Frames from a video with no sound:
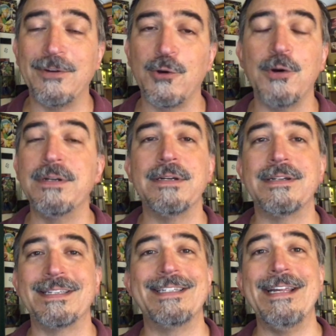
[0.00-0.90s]

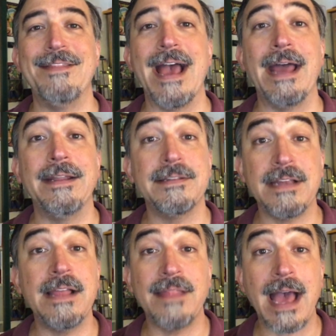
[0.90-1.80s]
couldn't see then,
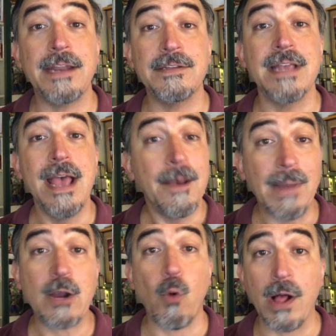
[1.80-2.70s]
and that is
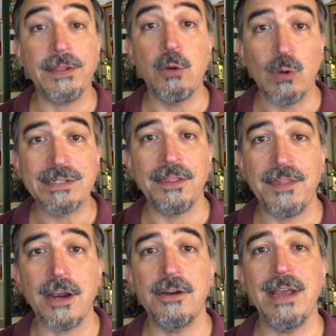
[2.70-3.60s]
my quality wasn't
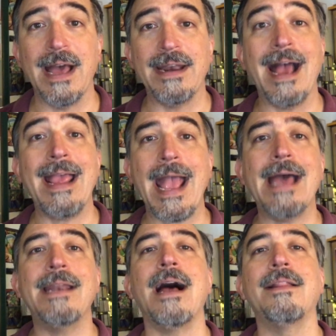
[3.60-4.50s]
there yet. I
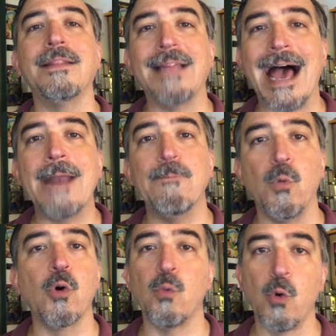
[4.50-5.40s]
had a lot
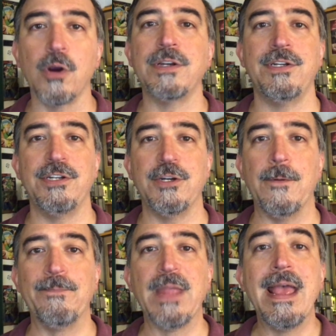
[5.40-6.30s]
more work to
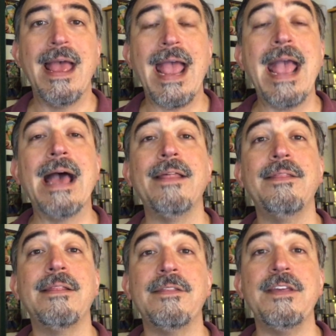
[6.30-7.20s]
do.
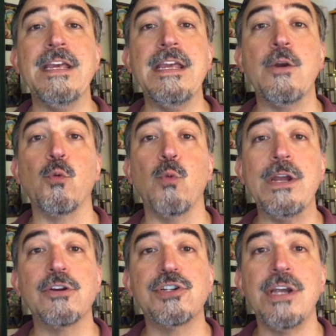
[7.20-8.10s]
And the
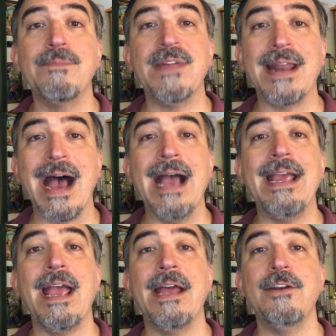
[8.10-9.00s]
readership that I
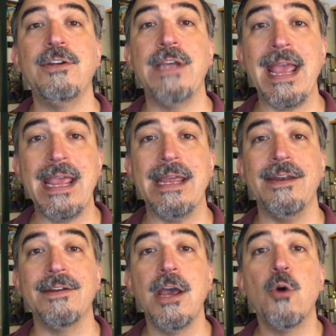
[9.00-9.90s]
had
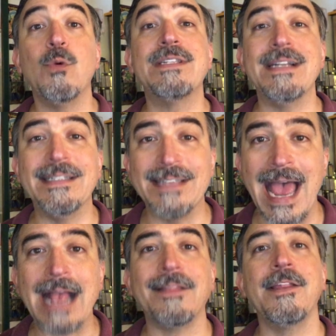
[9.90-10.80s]
gained was
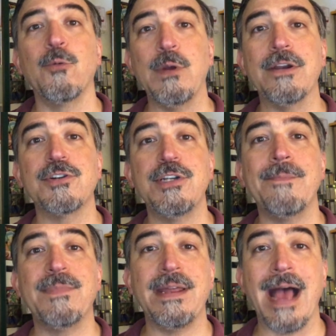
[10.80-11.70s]
exactly the
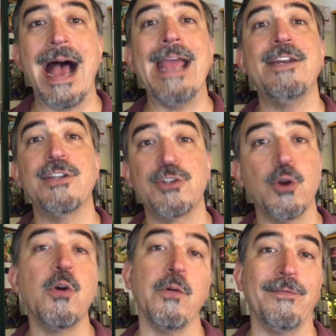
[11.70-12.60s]
readership that I
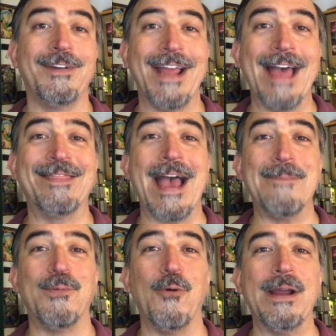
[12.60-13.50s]
deserved at
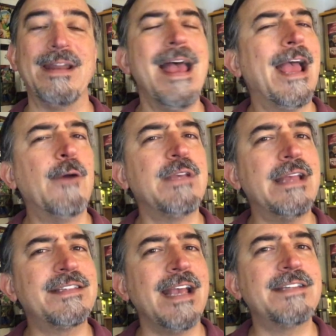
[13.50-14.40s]
that point.
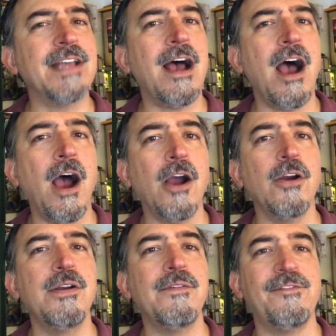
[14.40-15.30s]
It's a
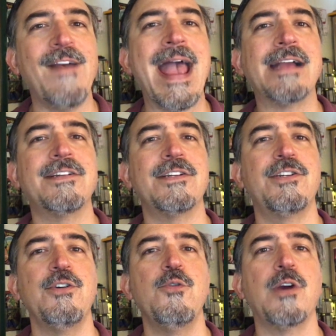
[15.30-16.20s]
hard fact
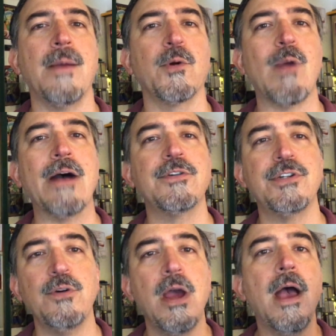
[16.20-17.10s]
to come around
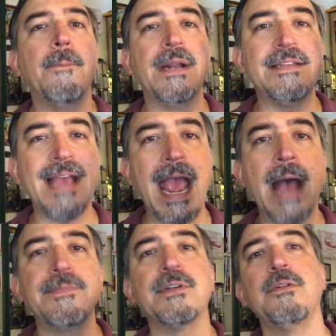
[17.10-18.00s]
to, but it's
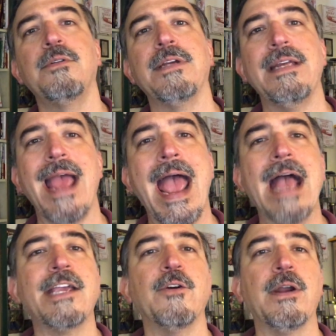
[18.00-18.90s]
absolutely
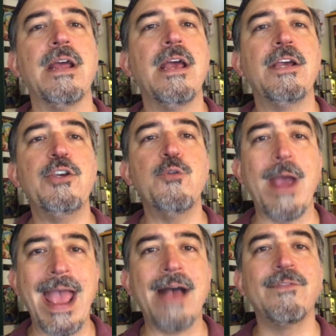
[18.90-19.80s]
accurate. You
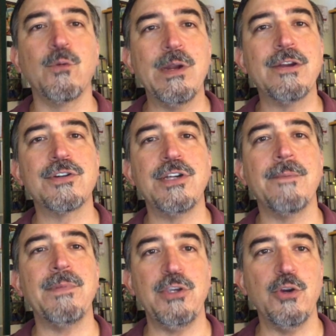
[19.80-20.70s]
have the
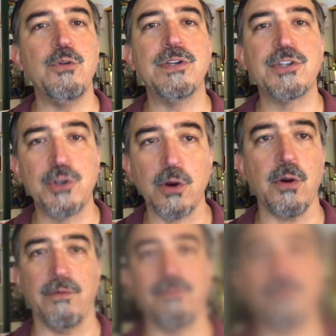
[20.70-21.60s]
readership you
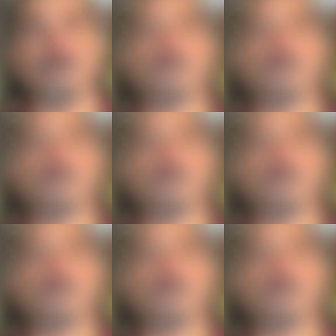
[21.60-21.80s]
deserve.